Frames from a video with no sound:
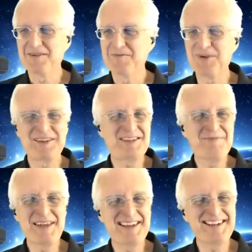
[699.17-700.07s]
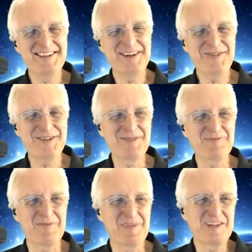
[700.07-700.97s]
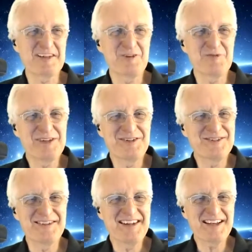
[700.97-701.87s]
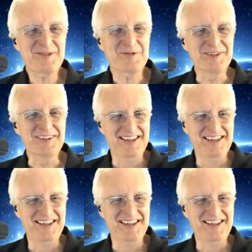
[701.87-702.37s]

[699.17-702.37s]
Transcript: But it didn't make any difference because I couldn't wait to do the next one.